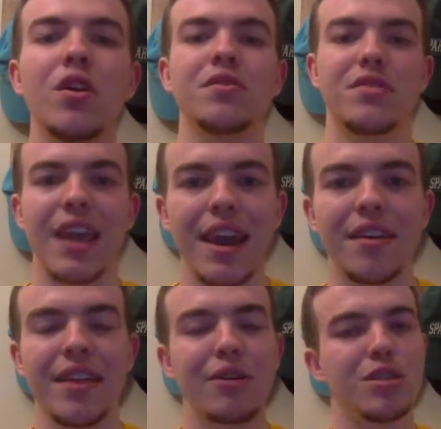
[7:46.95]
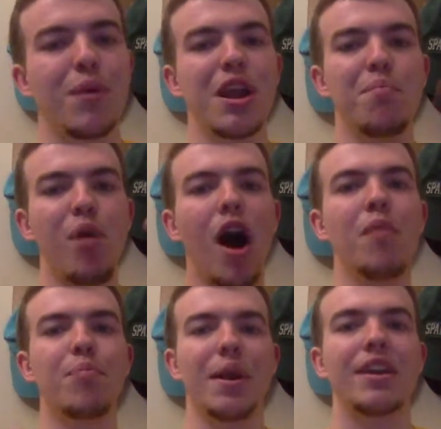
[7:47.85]
Hosanna," they were spreading
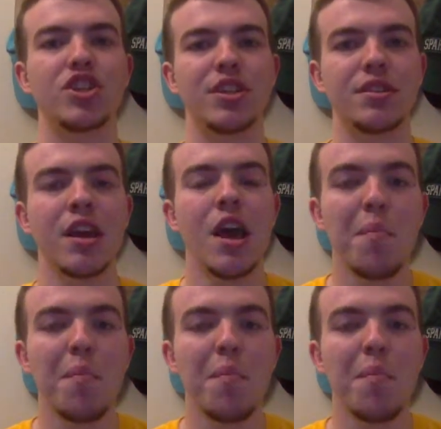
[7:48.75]
palm branches